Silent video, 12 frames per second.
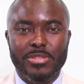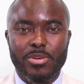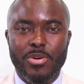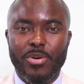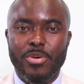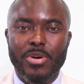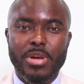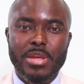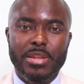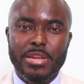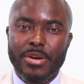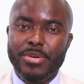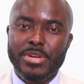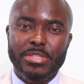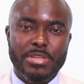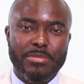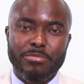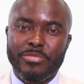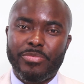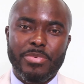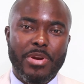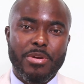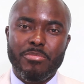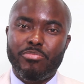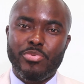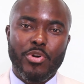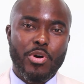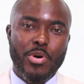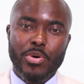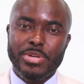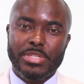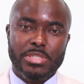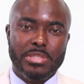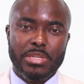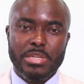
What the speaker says: So there is very broad